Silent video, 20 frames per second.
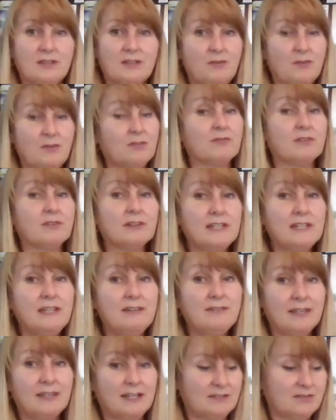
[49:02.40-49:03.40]
that you can
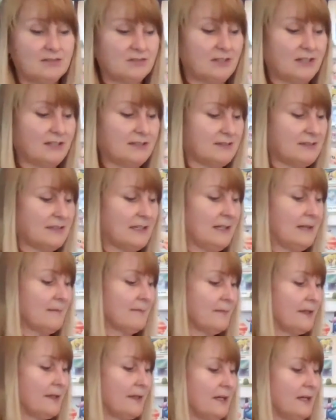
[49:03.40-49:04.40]
relieve that stress.
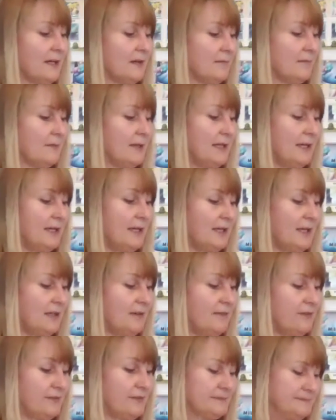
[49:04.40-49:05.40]
Um,
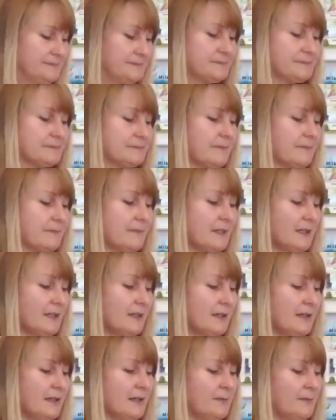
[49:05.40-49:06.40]
if,
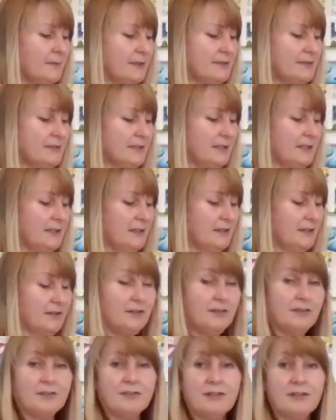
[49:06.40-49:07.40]
um, let's see,
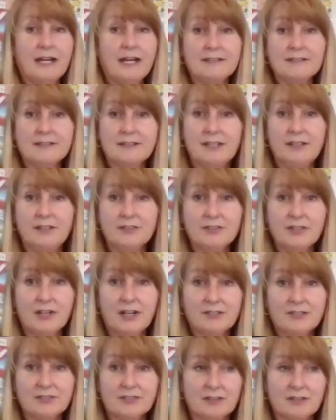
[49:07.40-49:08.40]
you're not seeing your
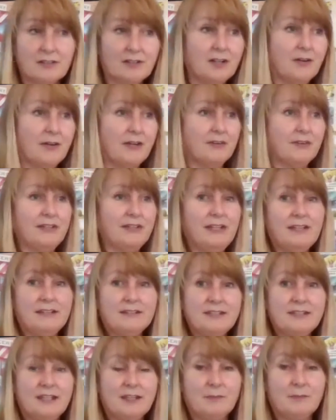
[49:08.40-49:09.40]
doctor, oh, I only need to
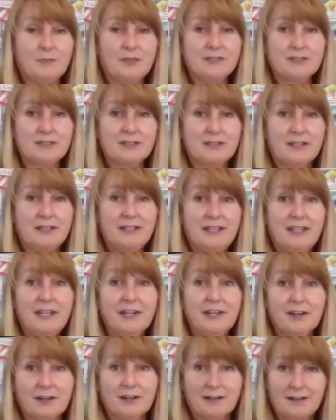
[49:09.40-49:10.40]
see him once a, a
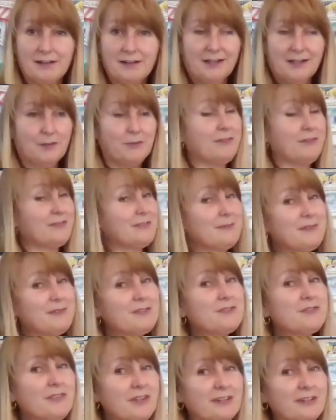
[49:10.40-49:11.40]
year. Well, if
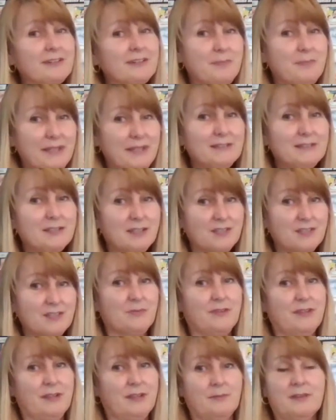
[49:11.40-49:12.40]
something's wrong, be in touch
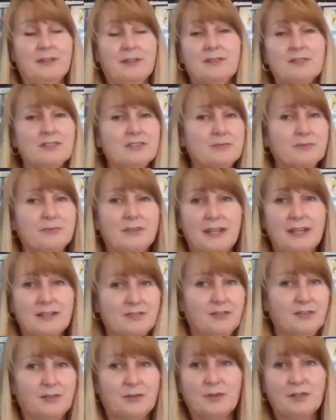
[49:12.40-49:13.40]
with them. The nurse will
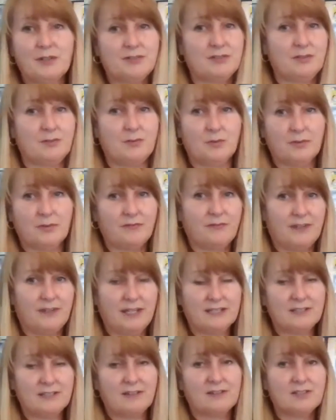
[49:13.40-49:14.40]
answer your question or
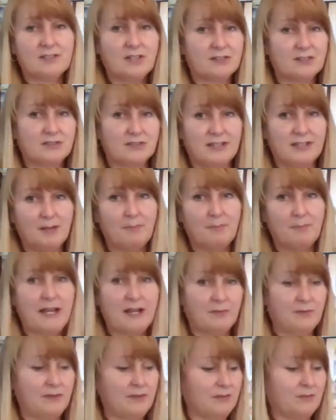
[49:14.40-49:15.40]
get to the doctor and get
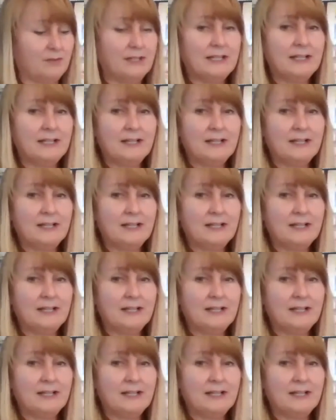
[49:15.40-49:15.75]
back with you.